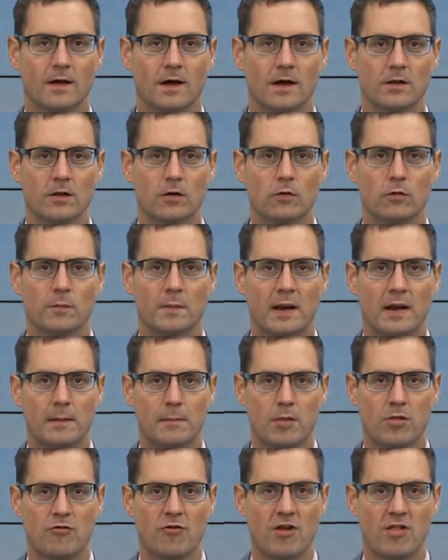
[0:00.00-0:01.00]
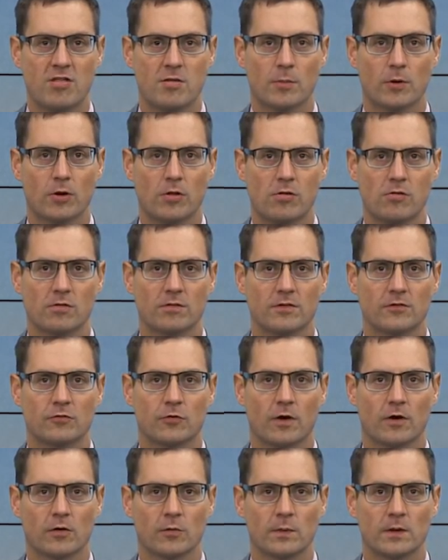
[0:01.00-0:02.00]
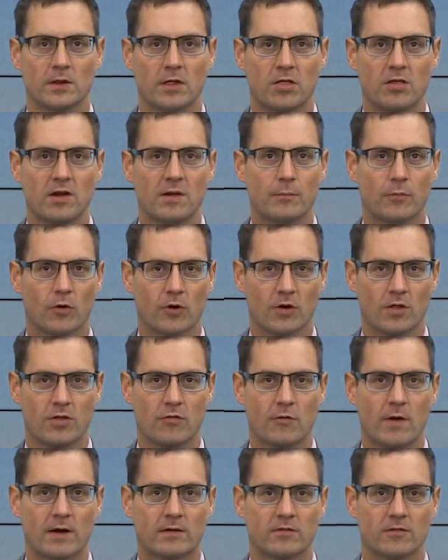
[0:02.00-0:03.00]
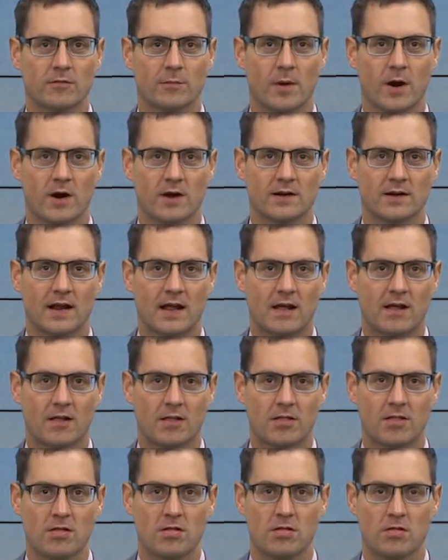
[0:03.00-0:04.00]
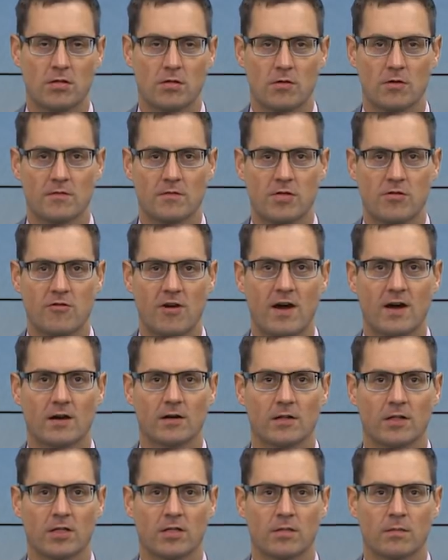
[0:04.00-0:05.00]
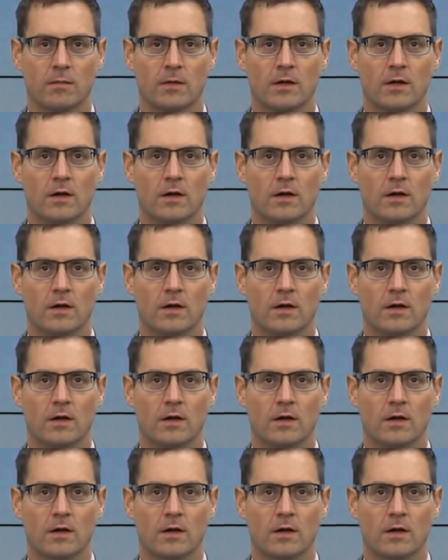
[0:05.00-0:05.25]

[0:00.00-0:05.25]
Hello, my name is Jason Mercer, the Toronto Real Estate Board's Director of Market Analysis and Service Channels.